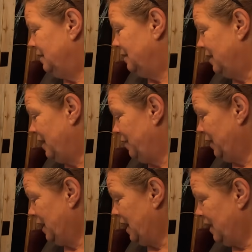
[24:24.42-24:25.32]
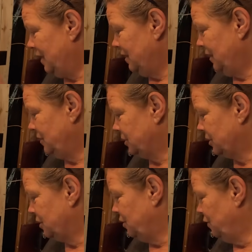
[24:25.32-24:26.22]
Not having had an electric
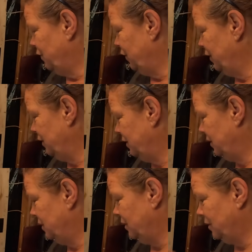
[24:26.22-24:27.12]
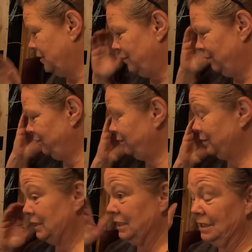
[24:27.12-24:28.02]
stove
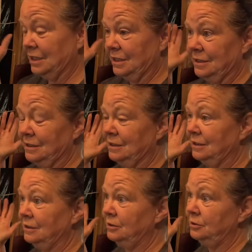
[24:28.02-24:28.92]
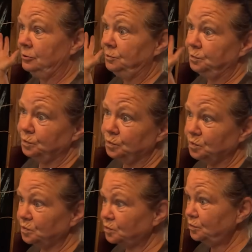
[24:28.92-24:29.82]
in
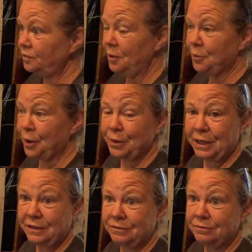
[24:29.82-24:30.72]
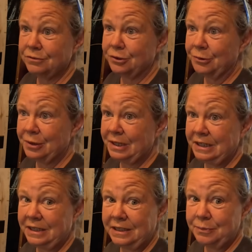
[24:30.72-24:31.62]
probably
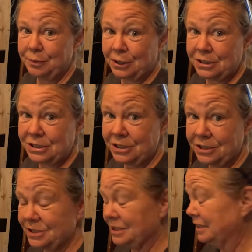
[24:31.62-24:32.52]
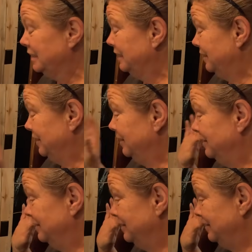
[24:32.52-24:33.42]
20 plus years,
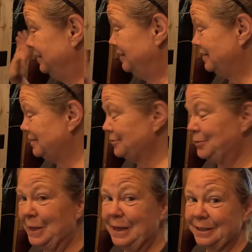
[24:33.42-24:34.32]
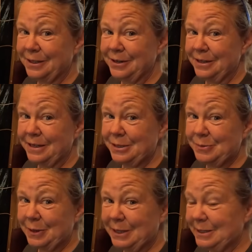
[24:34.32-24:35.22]
this will be a learning
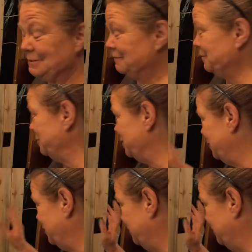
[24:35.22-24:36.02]
experience for me, but